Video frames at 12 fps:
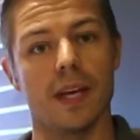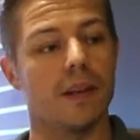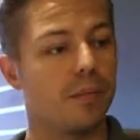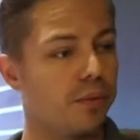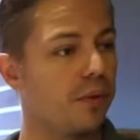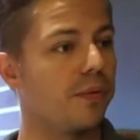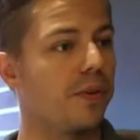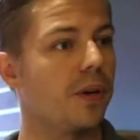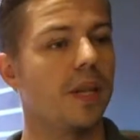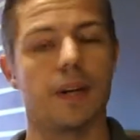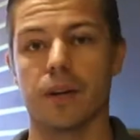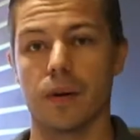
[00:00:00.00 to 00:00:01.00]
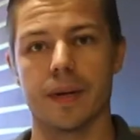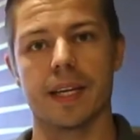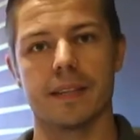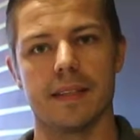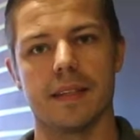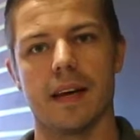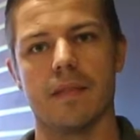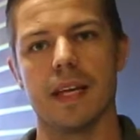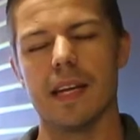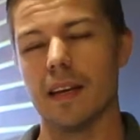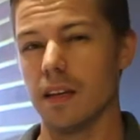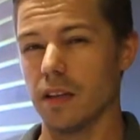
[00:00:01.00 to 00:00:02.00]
in the proofer and then going into the oven.